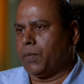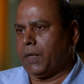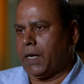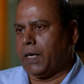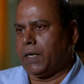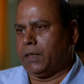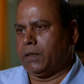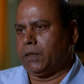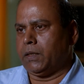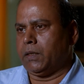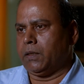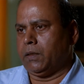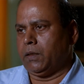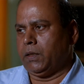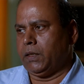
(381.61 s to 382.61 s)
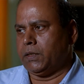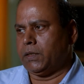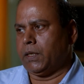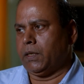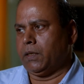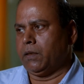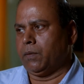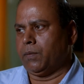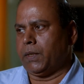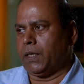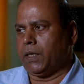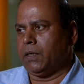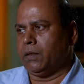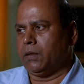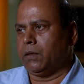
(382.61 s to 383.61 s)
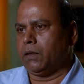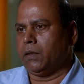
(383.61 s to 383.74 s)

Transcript: plant, inside the plant,